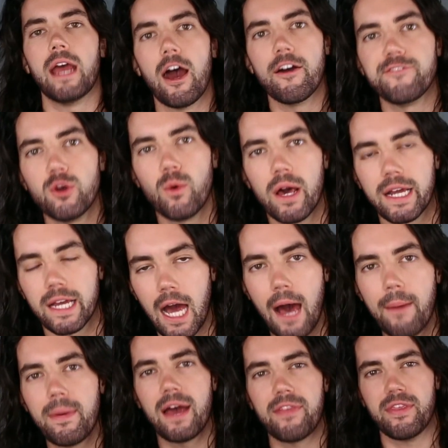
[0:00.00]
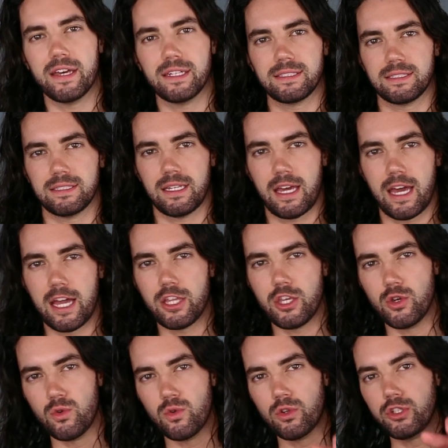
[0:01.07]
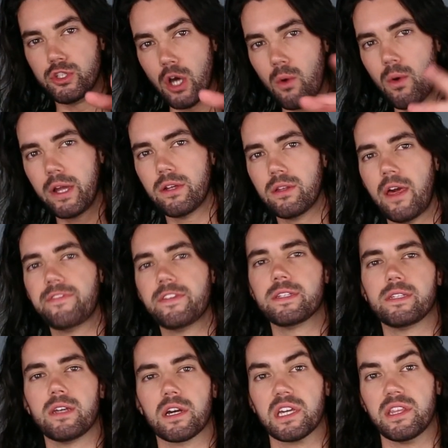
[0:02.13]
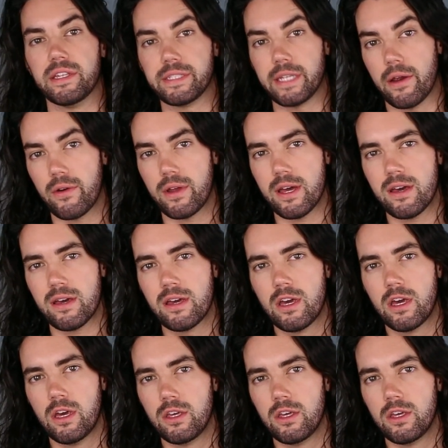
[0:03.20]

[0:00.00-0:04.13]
Now, if you want to combat this and you don't want your life to suck in this area,